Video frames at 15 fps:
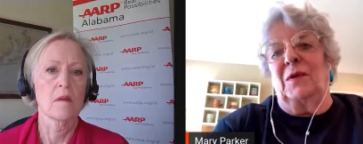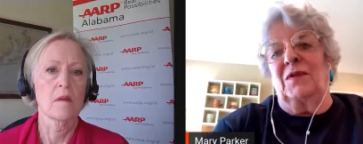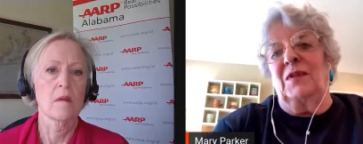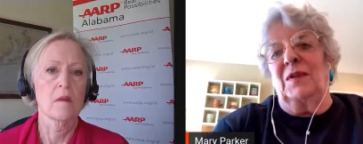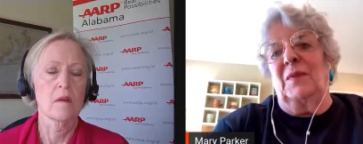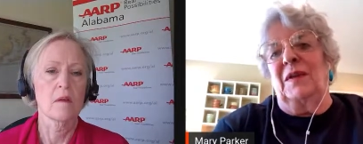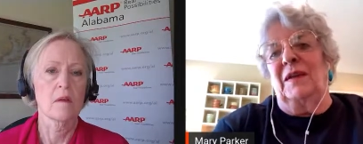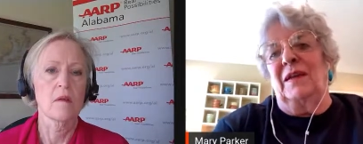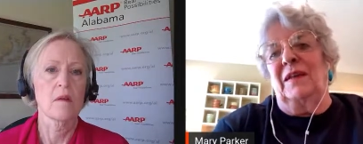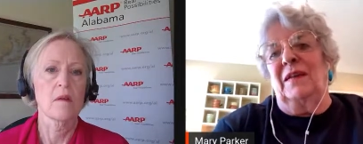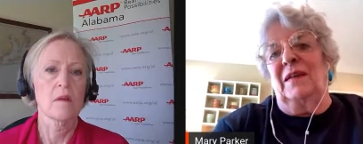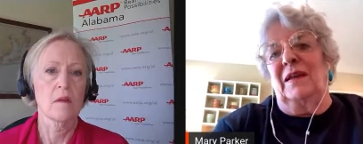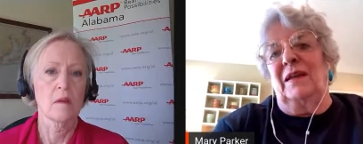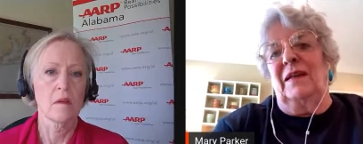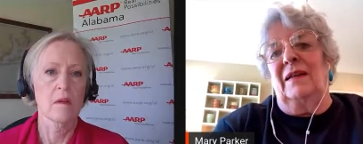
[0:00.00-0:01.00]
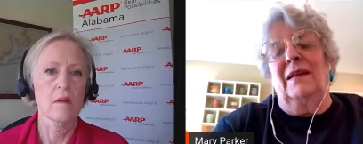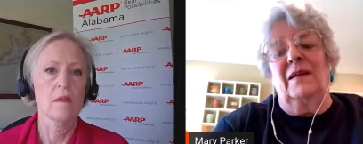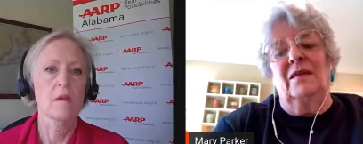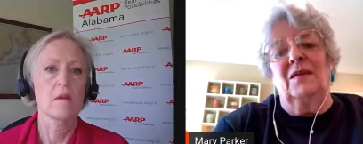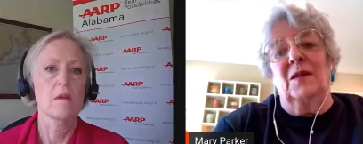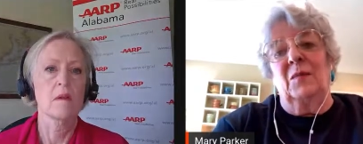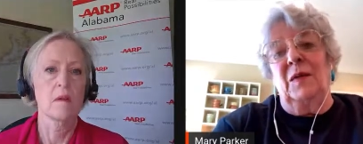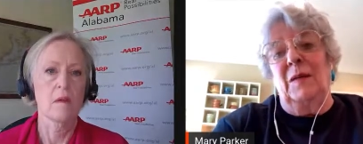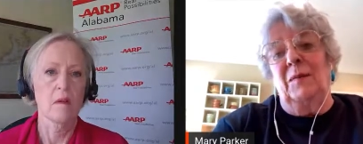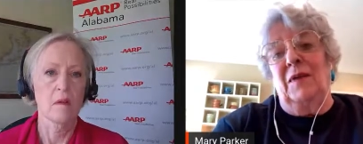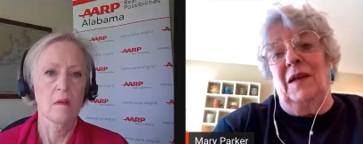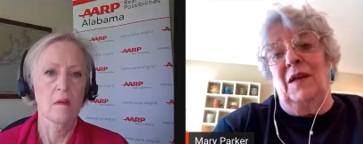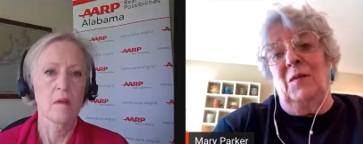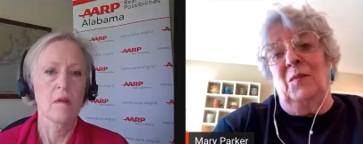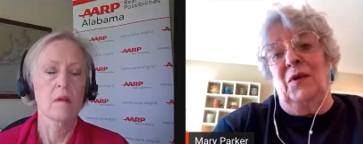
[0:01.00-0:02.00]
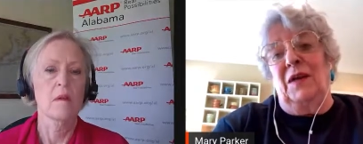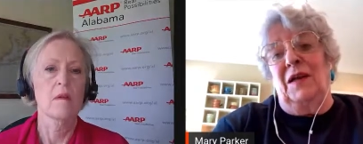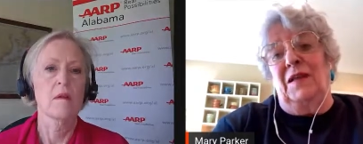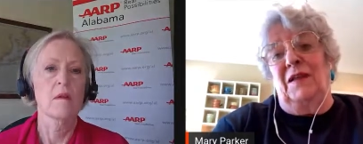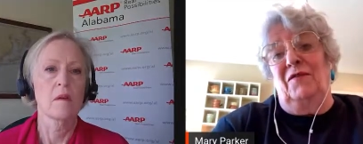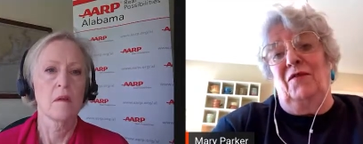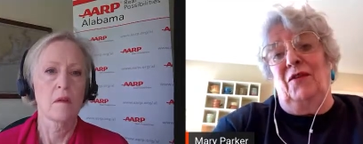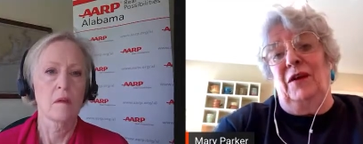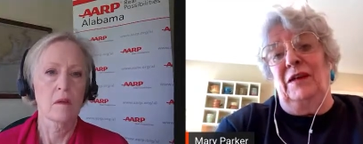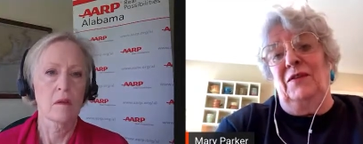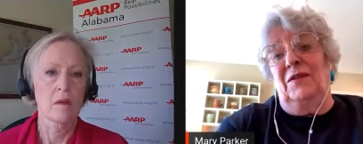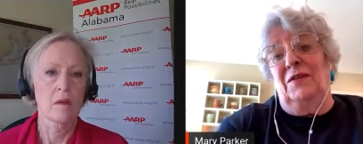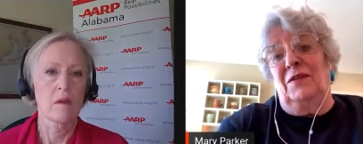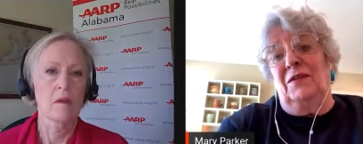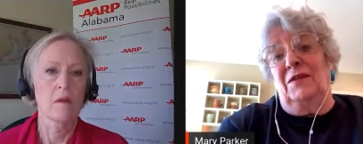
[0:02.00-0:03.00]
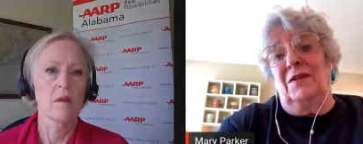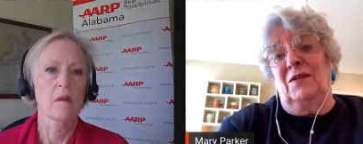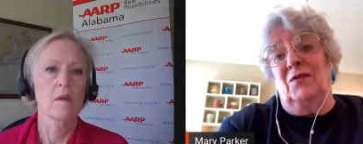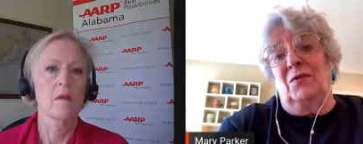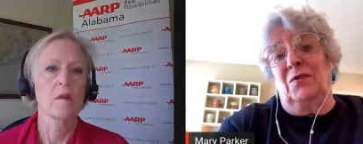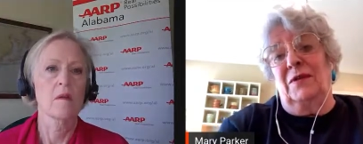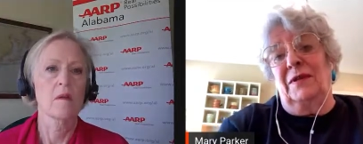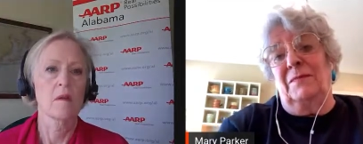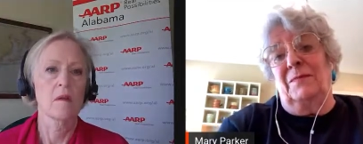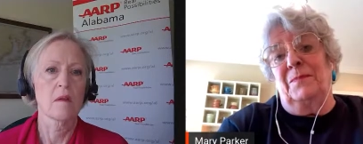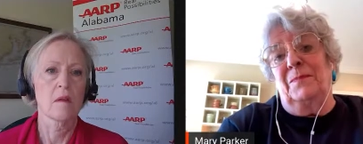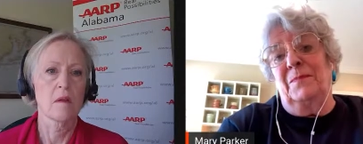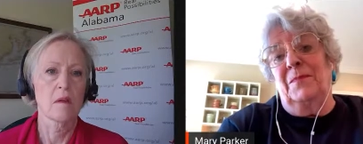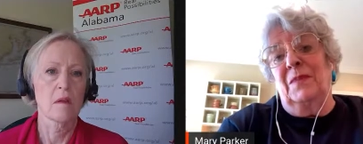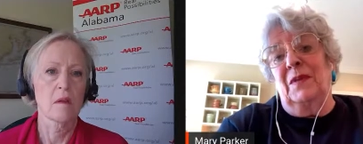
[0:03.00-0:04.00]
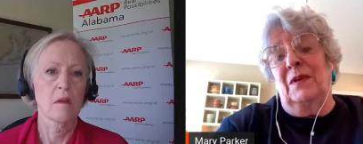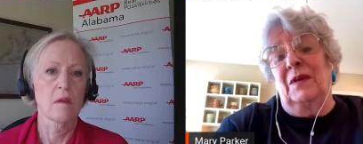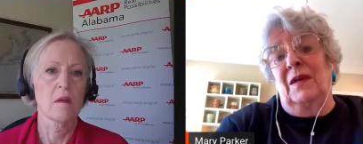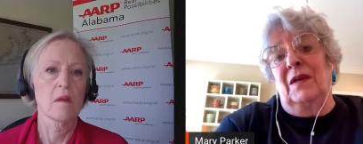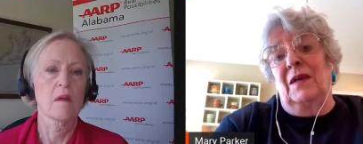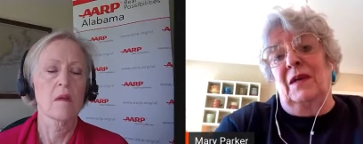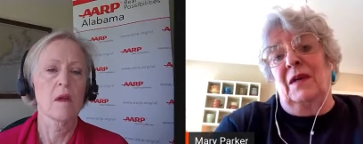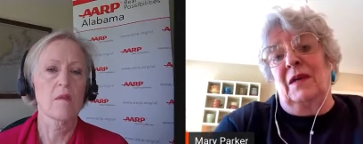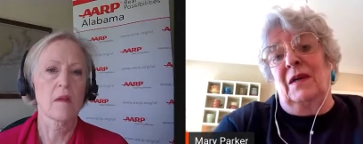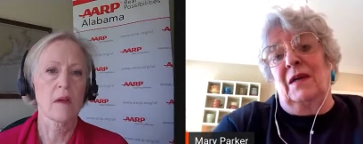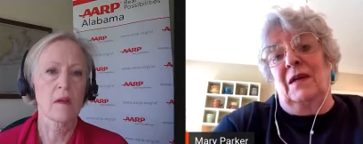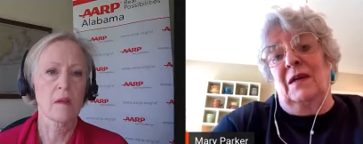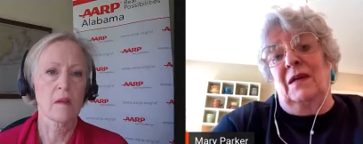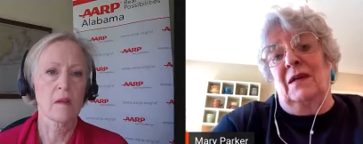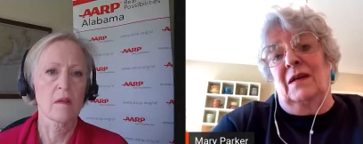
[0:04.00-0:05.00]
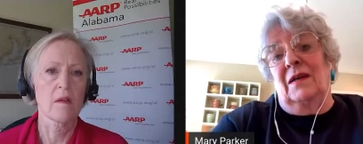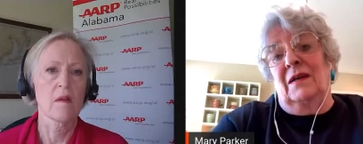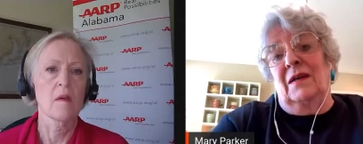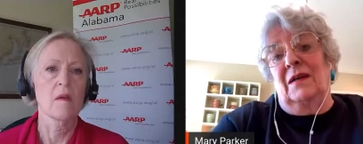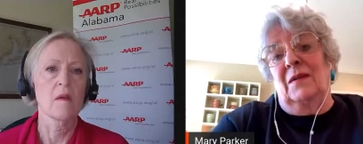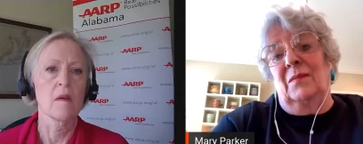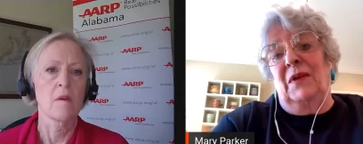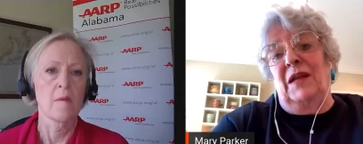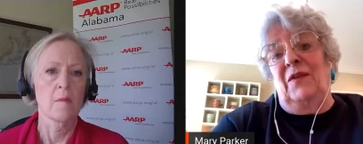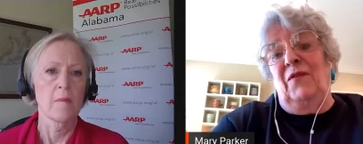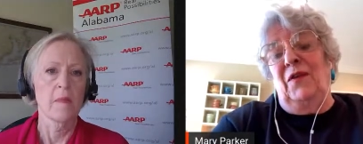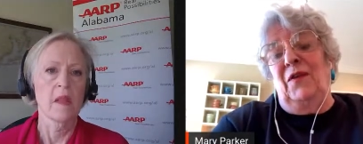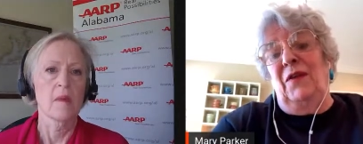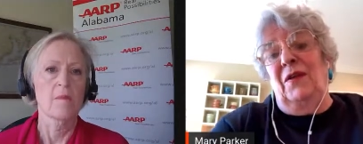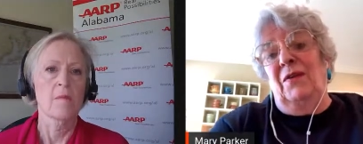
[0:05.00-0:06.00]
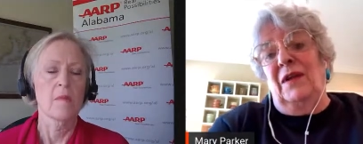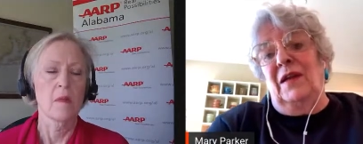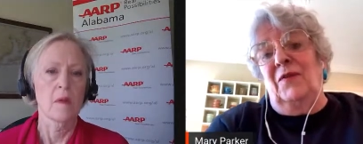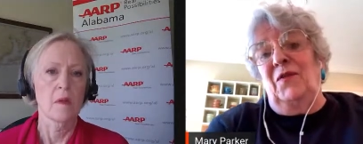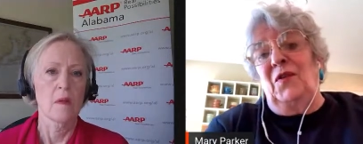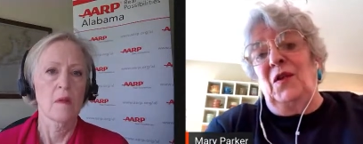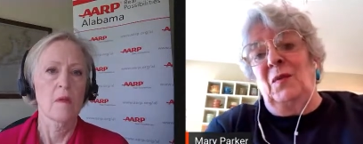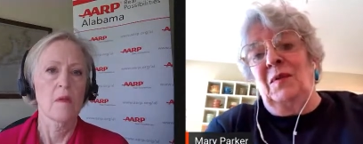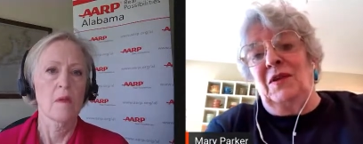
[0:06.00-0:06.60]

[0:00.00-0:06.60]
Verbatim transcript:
Speaker 1: or something like that, some people like to put it in the freezer to store it. Okay. Uh, but if you don't have too